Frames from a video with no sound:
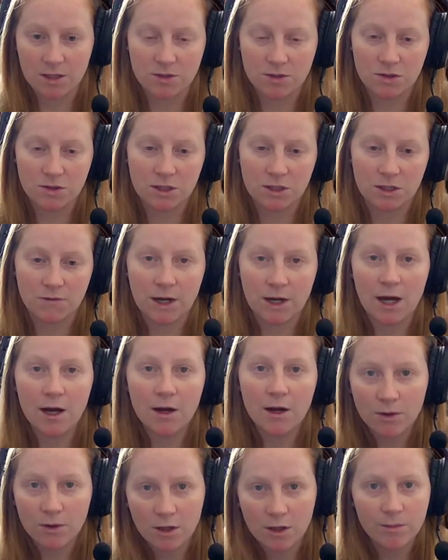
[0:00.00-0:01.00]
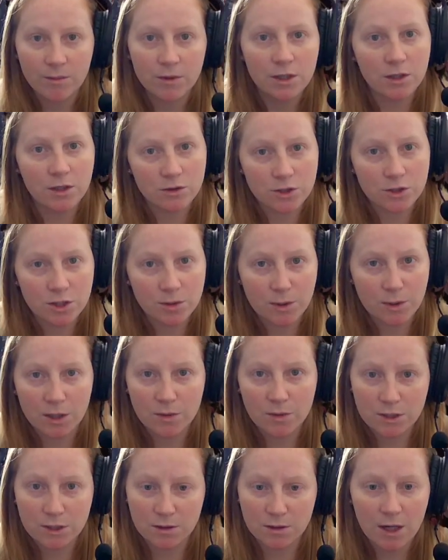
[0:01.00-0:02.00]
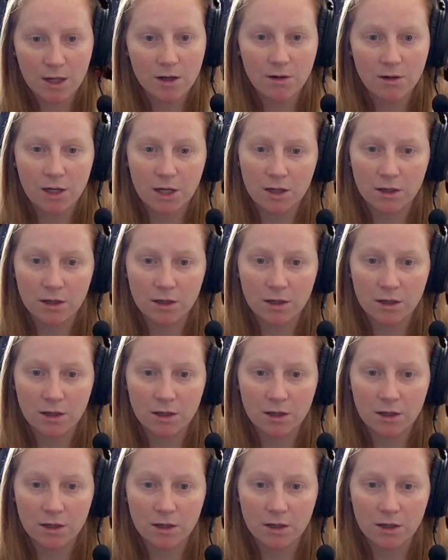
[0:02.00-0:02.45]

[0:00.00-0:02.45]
So like if I were to come into your stream and I wasn't a moderator,